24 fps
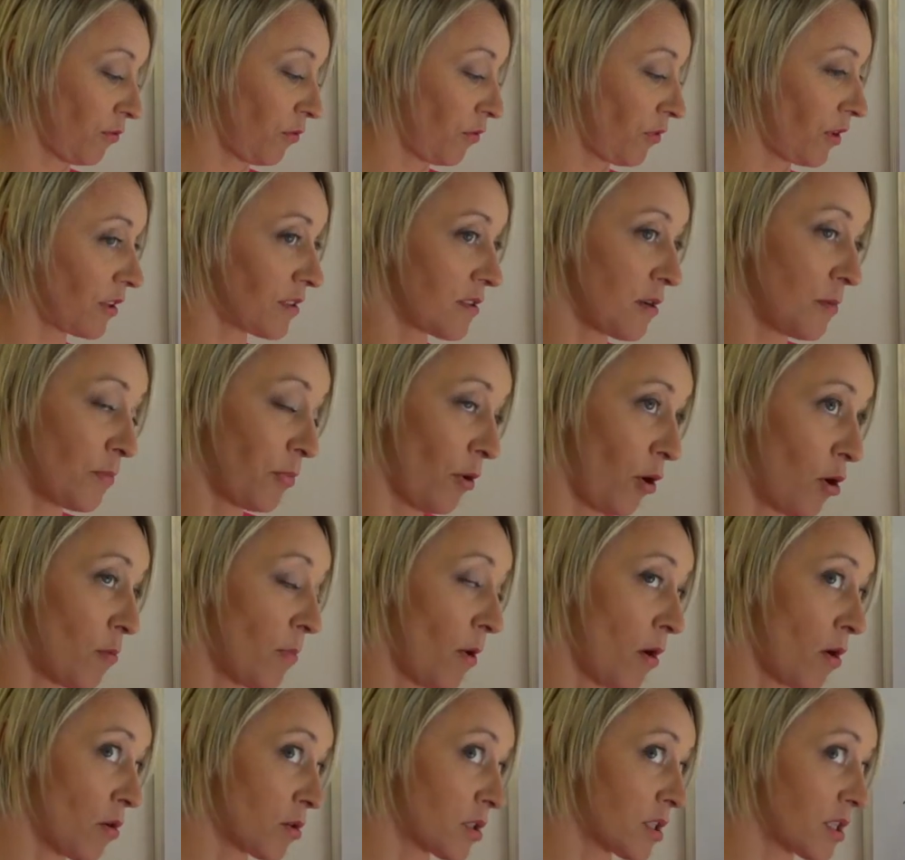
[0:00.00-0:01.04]
through things like
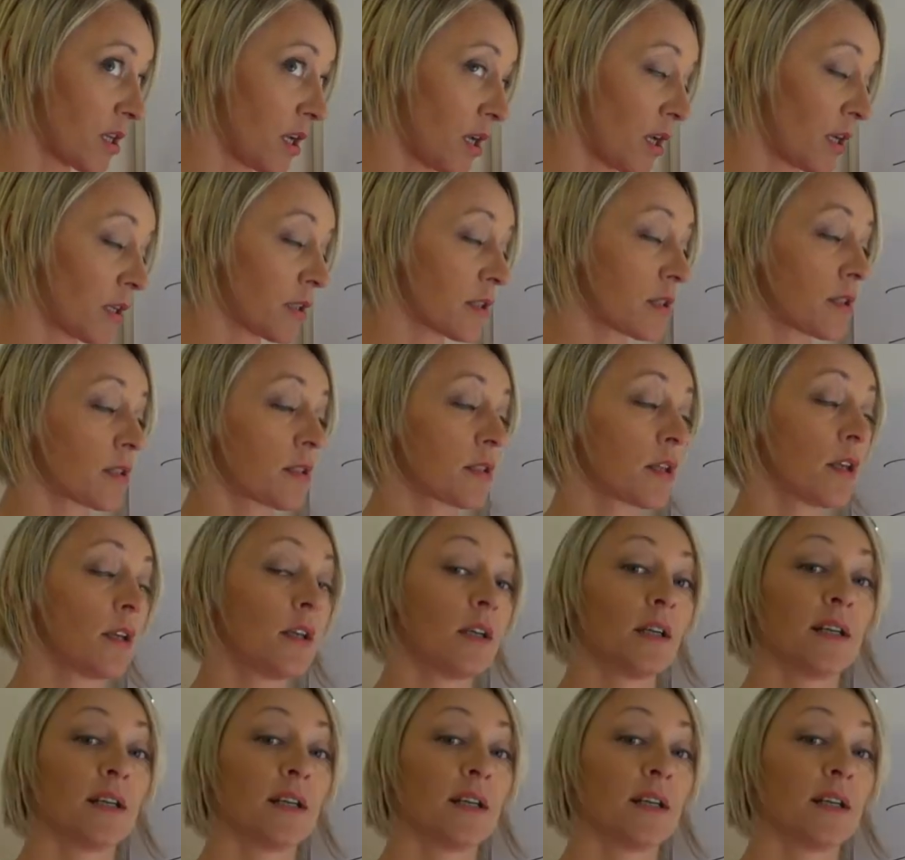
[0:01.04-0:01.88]
probiotics,